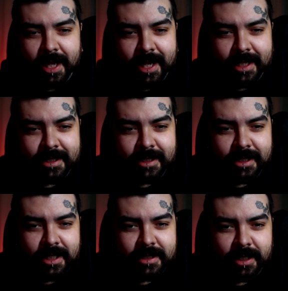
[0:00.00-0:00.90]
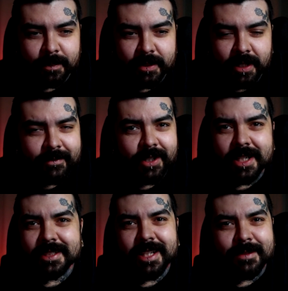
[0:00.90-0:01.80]
and he ends up and I
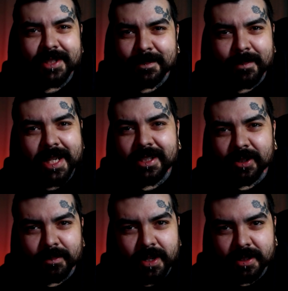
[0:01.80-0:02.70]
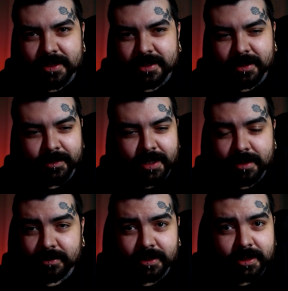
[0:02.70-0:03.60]
forgot his name. It was like Mike or Mark or something. I
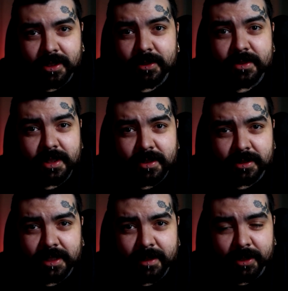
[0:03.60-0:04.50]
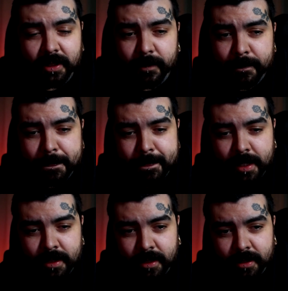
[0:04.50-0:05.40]
don't really know. It was a long time ago,
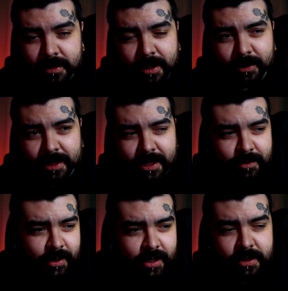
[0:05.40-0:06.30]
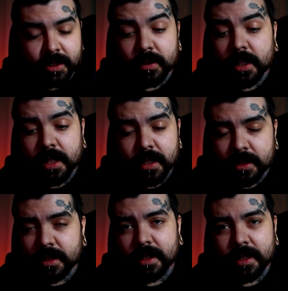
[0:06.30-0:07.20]
not really like three years ago.
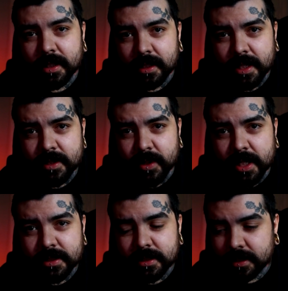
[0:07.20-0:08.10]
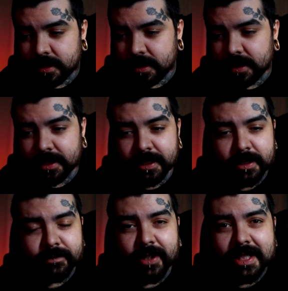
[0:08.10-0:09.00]
Anyways, he
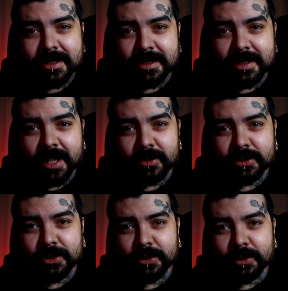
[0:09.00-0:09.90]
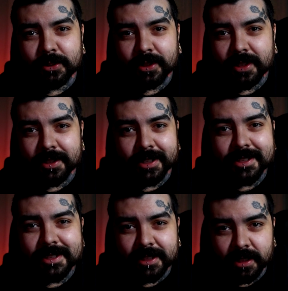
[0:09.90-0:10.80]
invites us out to the
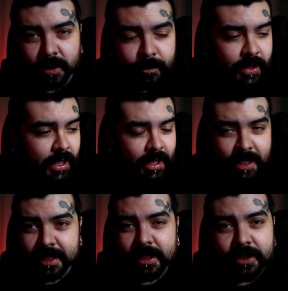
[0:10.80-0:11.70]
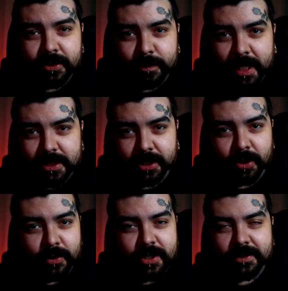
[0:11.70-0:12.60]
casino, and here in New
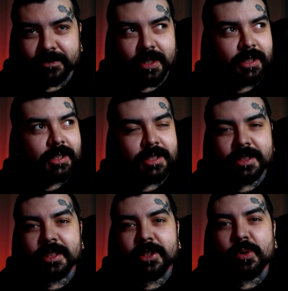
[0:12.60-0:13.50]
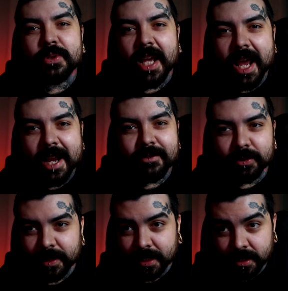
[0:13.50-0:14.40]
Mexico, there's fucking casinos
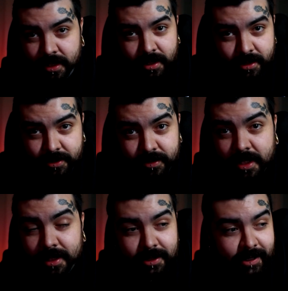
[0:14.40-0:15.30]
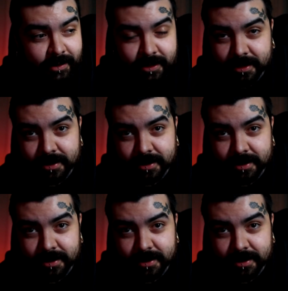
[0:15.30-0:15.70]
everywhere, dude. Like